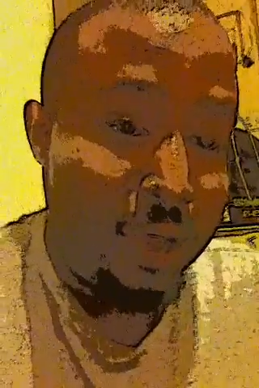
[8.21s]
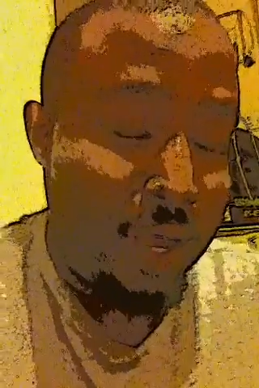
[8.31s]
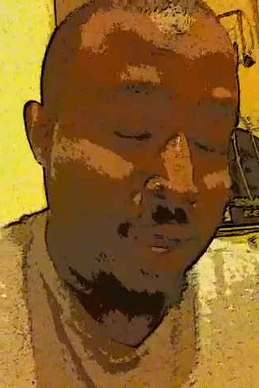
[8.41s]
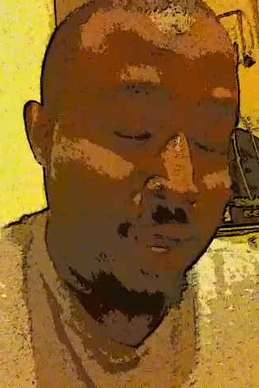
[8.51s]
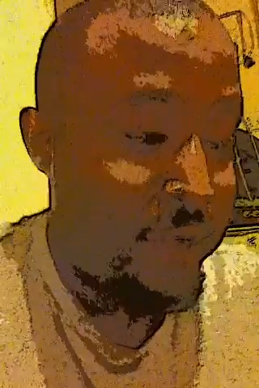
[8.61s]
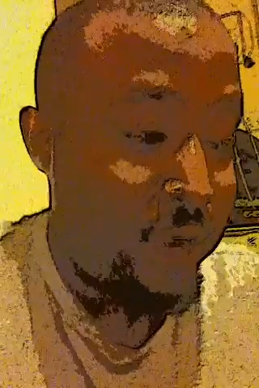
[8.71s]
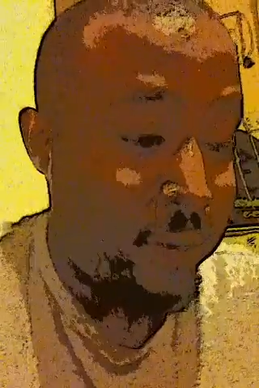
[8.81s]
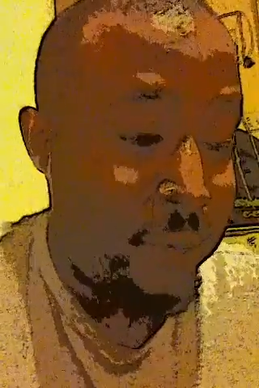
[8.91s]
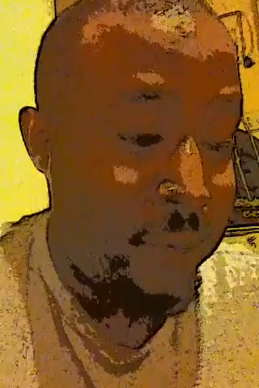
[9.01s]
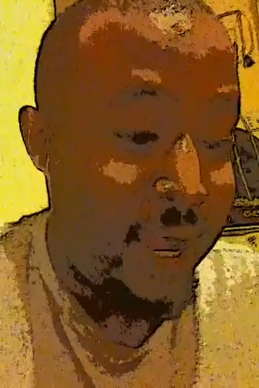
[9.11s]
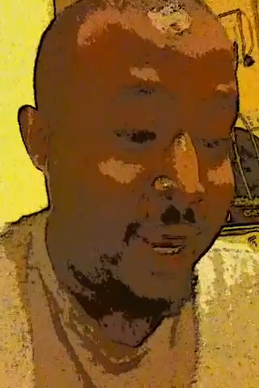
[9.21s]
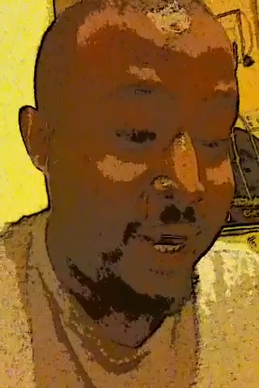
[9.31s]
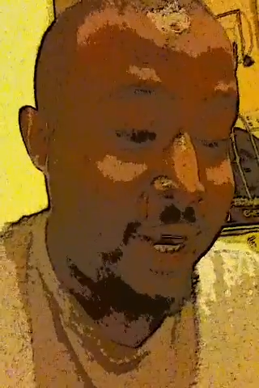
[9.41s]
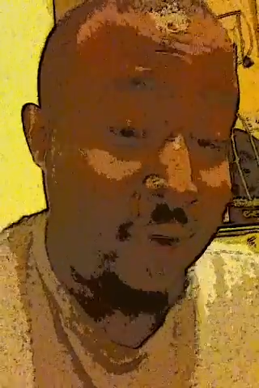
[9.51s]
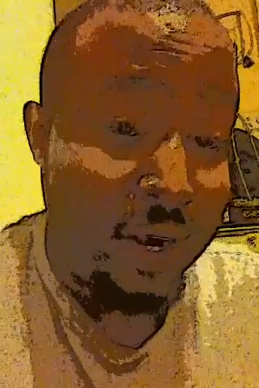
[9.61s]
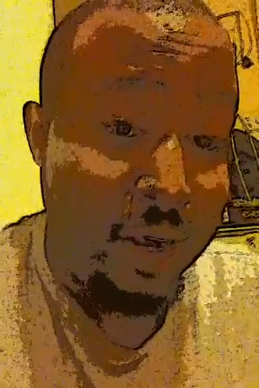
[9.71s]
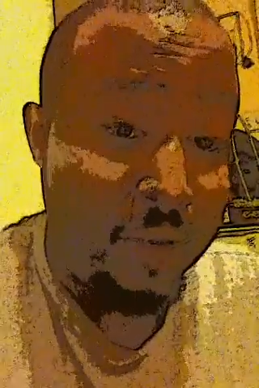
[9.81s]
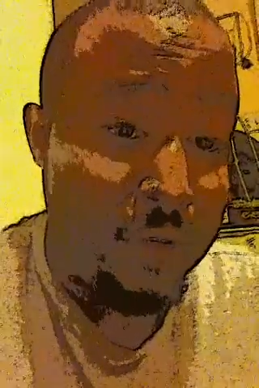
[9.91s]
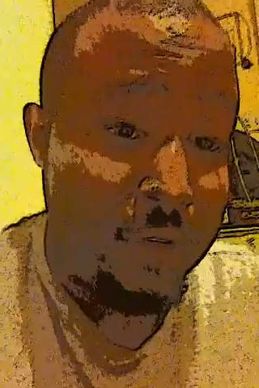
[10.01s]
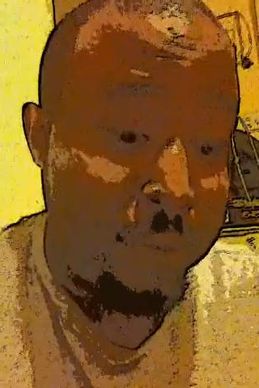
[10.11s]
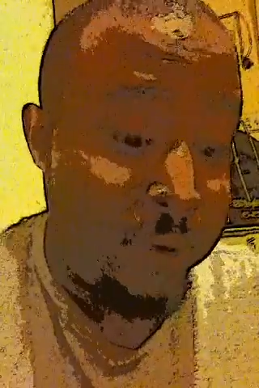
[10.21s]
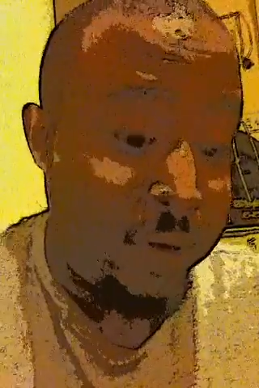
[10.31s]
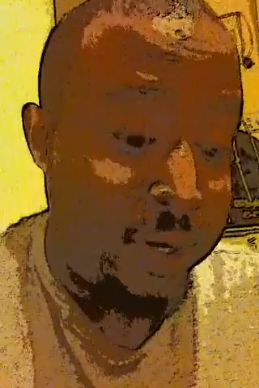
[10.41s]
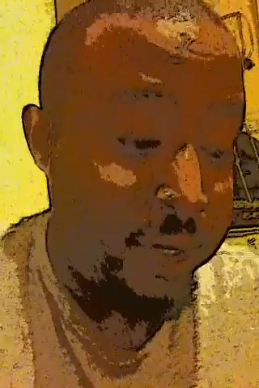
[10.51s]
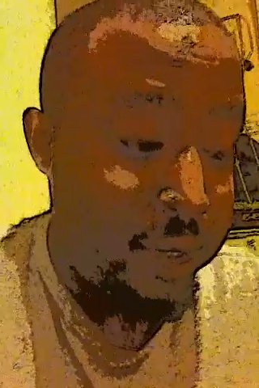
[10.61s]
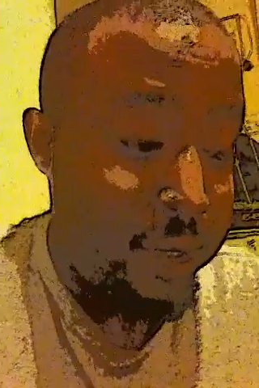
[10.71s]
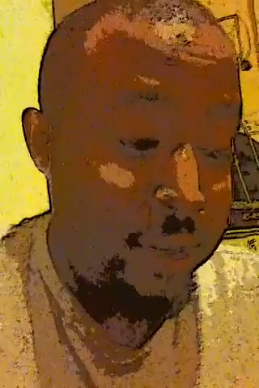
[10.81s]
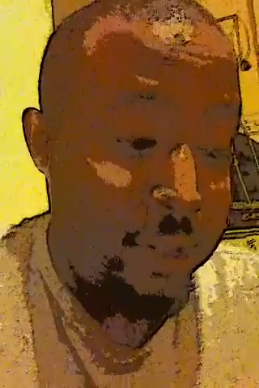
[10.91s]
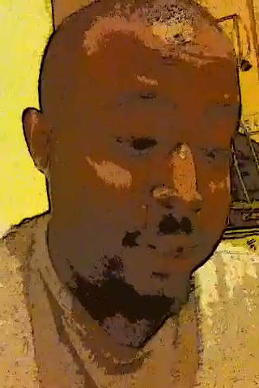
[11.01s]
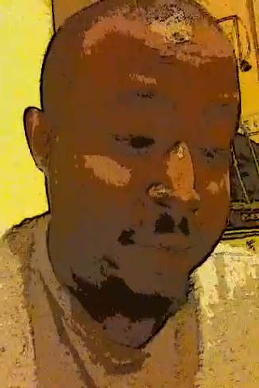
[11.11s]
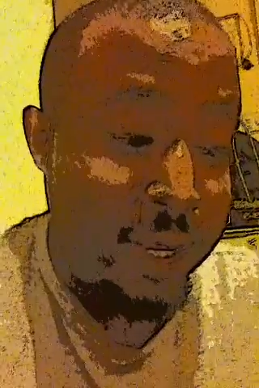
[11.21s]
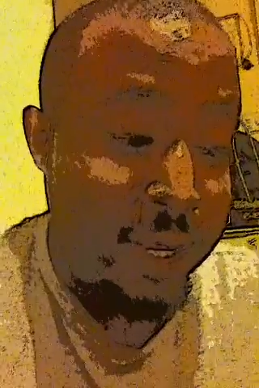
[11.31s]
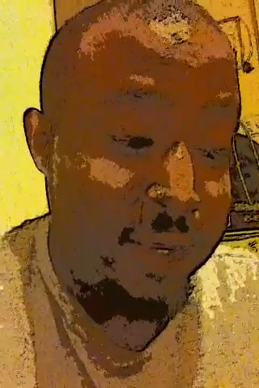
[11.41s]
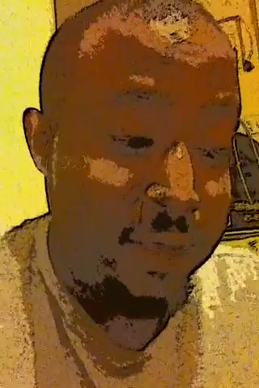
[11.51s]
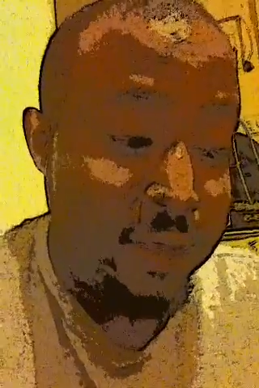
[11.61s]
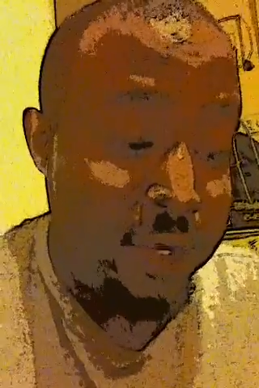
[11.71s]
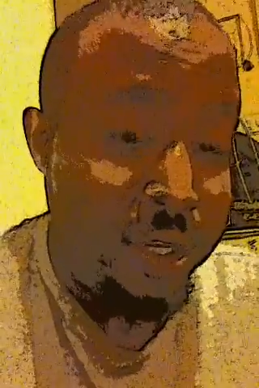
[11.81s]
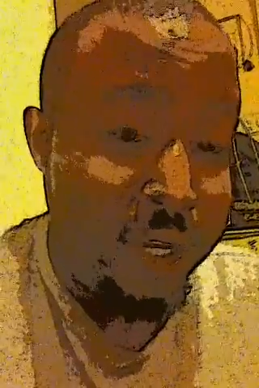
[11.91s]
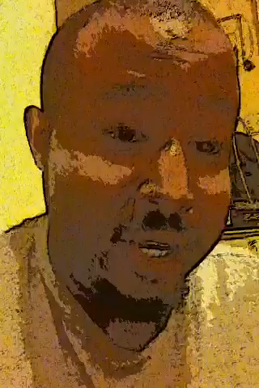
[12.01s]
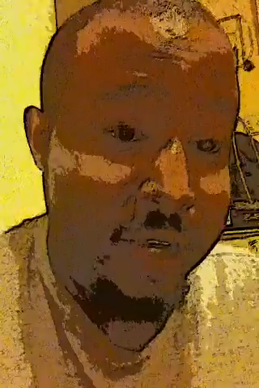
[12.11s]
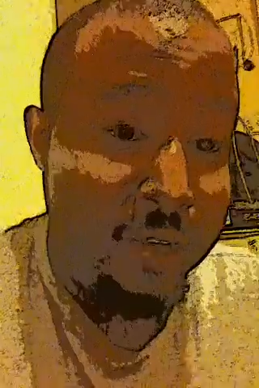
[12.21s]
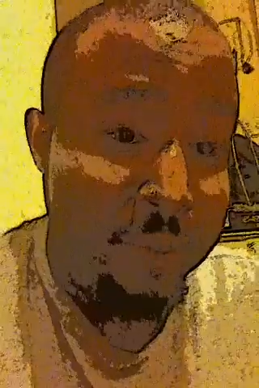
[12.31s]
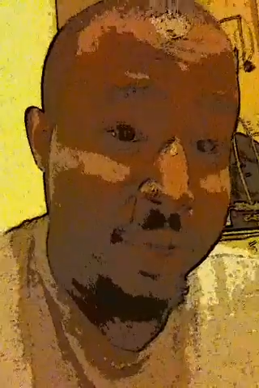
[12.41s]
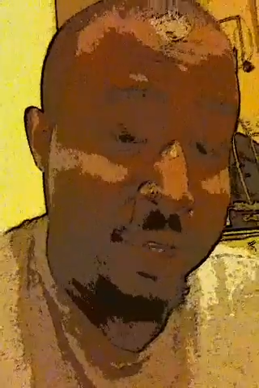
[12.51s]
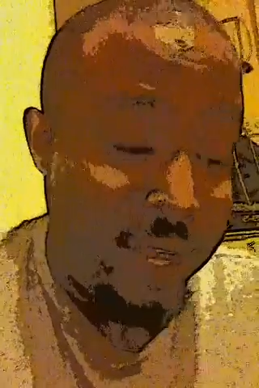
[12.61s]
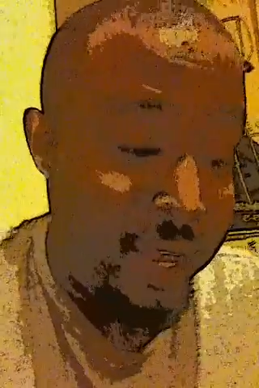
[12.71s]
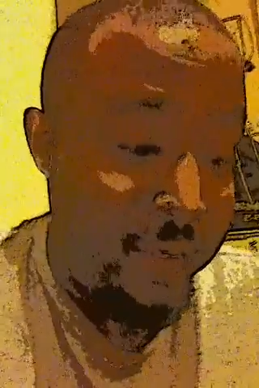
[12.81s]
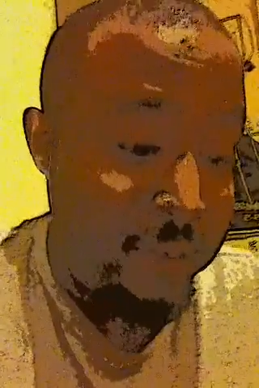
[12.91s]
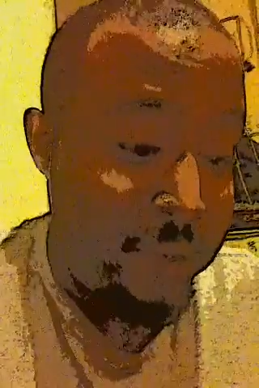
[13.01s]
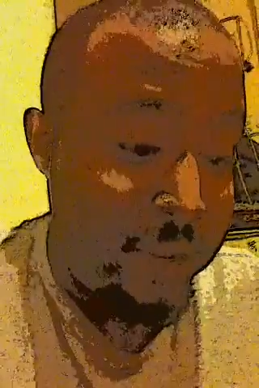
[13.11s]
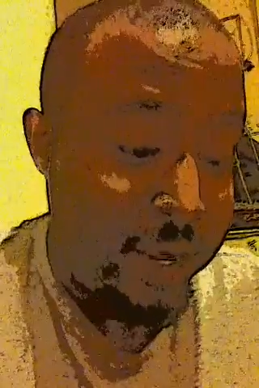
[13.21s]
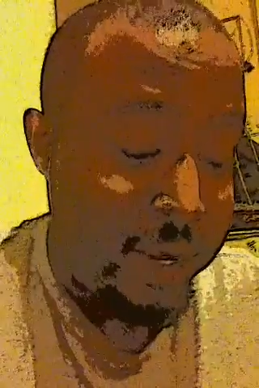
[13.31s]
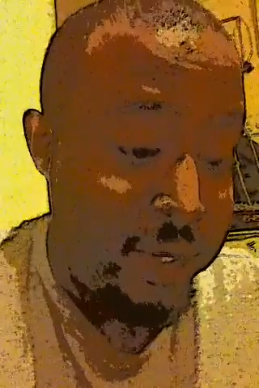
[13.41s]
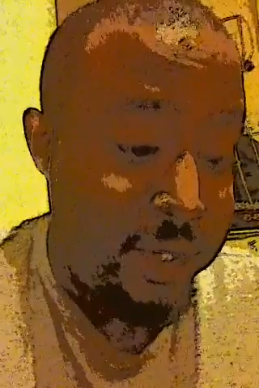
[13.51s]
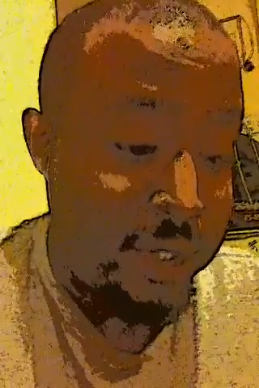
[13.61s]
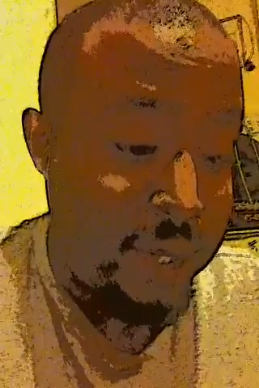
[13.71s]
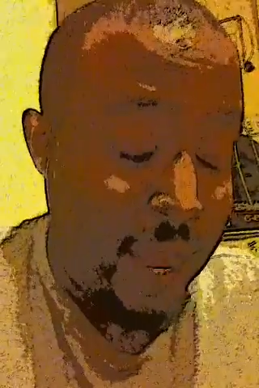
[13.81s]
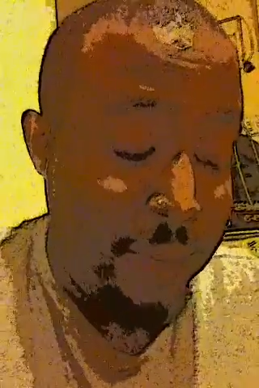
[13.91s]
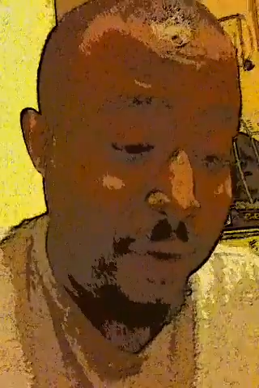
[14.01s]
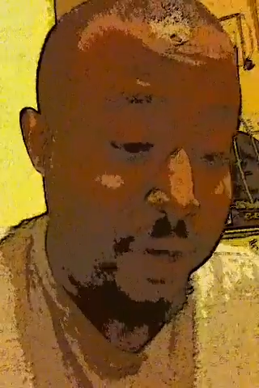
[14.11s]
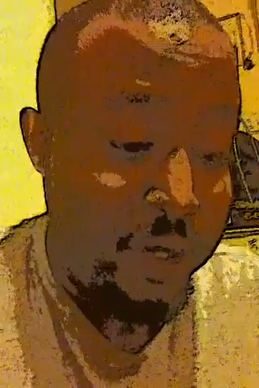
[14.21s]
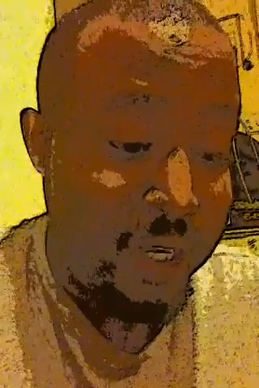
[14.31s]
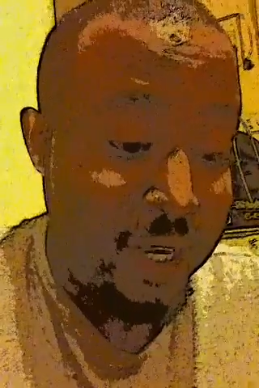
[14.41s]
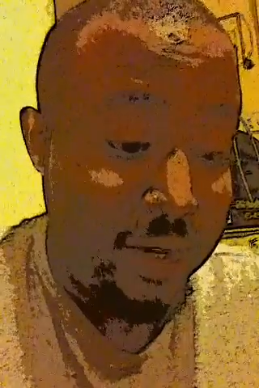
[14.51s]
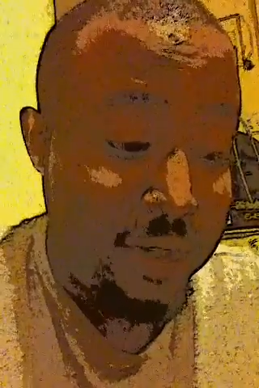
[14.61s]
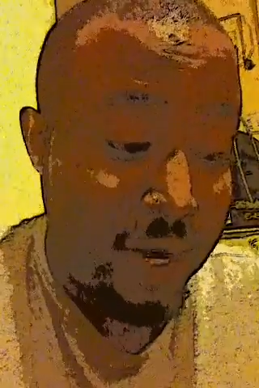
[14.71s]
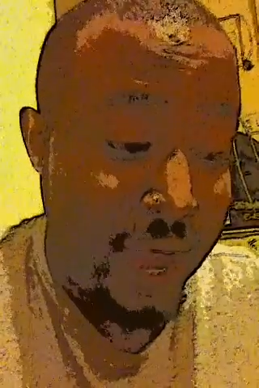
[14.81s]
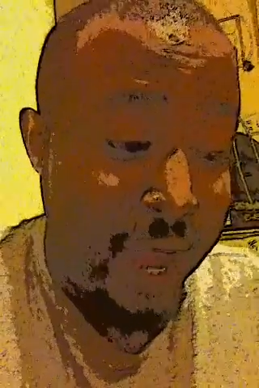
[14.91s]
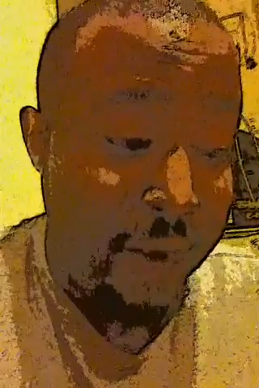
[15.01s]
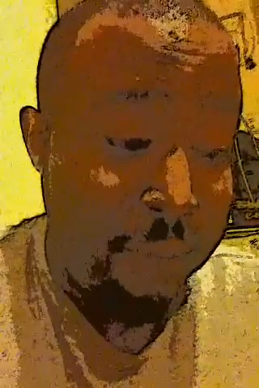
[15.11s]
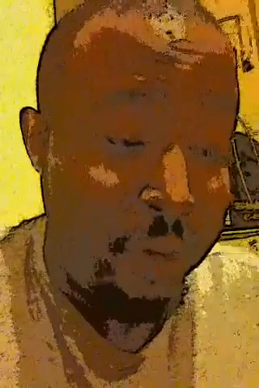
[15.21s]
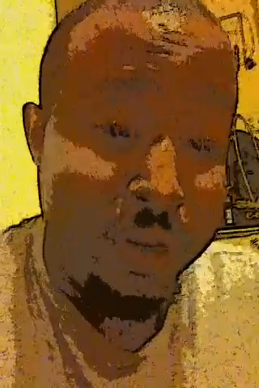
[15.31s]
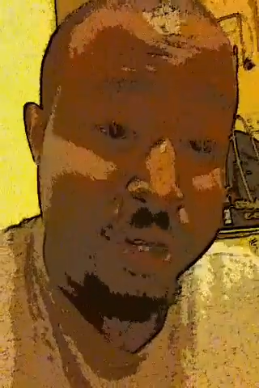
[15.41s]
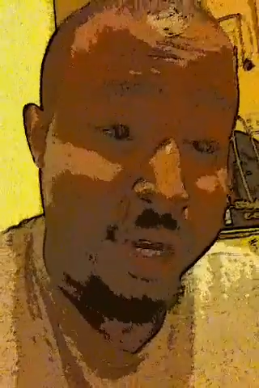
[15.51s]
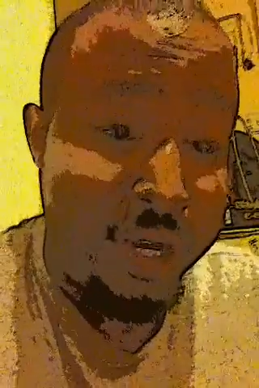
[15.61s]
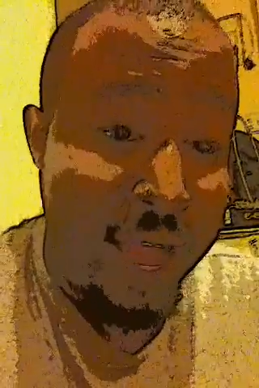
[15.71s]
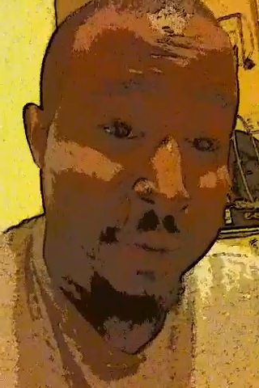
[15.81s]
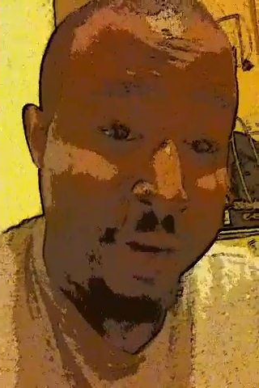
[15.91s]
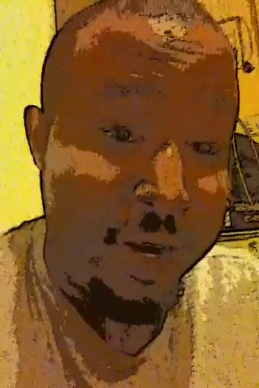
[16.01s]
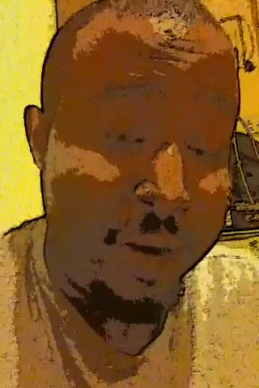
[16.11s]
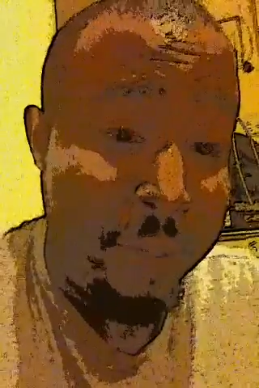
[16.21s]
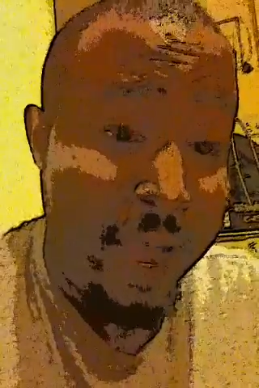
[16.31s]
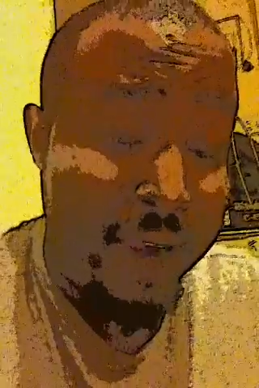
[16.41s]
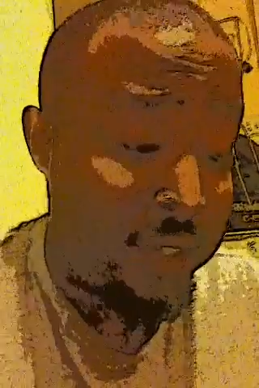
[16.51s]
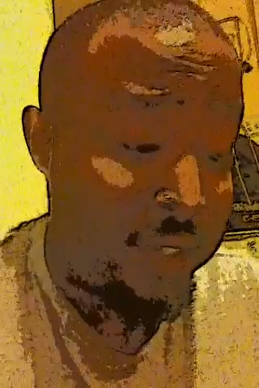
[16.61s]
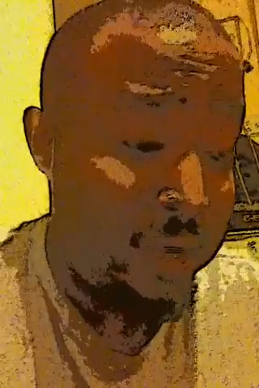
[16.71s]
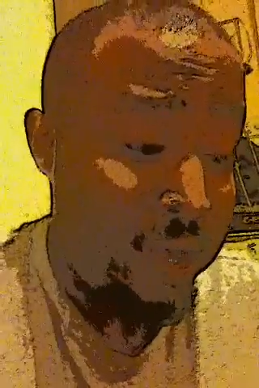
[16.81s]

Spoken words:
I'm not trying to be negative. I love the sport, but this shit needs to be said because I'm noticing that there's a lot of bullshit happening in boxing.